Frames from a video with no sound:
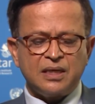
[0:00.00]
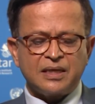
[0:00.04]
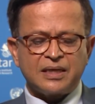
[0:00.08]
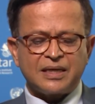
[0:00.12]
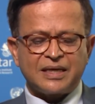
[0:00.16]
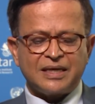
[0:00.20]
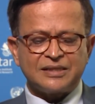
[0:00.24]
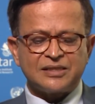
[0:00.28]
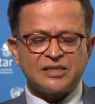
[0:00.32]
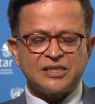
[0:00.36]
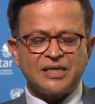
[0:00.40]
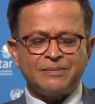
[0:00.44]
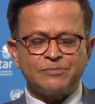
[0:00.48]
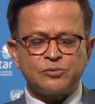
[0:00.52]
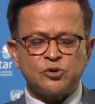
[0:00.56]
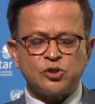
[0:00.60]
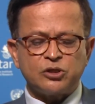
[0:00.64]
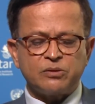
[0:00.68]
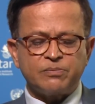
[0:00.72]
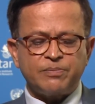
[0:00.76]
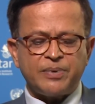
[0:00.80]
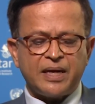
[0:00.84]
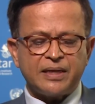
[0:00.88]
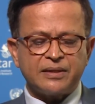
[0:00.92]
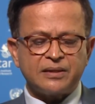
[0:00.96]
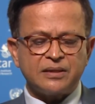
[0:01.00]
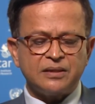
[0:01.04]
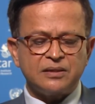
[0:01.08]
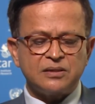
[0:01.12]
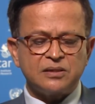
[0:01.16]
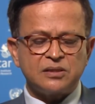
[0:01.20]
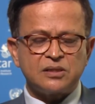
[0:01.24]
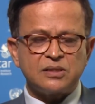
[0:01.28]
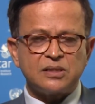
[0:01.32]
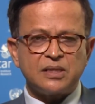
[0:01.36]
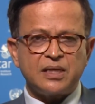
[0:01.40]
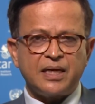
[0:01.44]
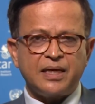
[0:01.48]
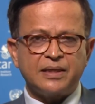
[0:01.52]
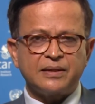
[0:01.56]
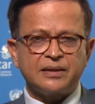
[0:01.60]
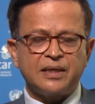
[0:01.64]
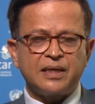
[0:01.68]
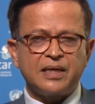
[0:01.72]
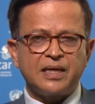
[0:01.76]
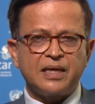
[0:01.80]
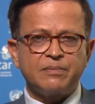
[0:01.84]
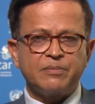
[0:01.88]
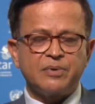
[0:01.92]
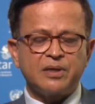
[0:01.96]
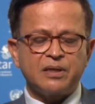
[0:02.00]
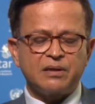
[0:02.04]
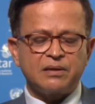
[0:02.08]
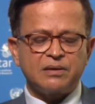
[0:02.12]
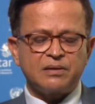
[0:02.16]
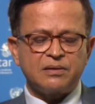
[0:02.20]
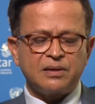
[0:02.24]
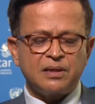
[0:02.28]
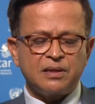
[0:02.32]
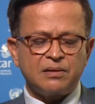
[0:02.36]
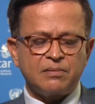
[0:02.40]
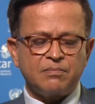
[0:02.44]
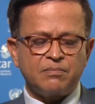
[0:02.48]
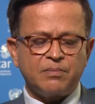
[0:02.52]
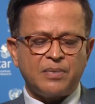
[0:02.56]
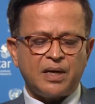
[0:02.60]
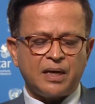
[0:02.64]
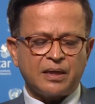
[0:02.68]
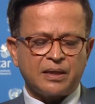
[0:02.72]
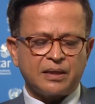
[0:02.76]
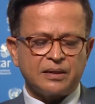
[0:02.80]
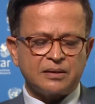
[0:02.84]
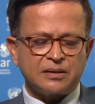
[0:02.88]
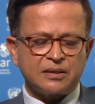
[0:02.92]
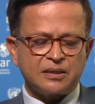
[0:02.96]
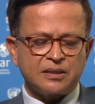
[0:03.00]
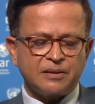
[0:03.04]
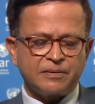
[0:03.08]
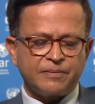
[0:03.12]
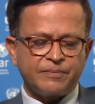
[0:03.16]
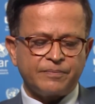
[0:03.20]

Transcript: consumption patterns, and the labor market.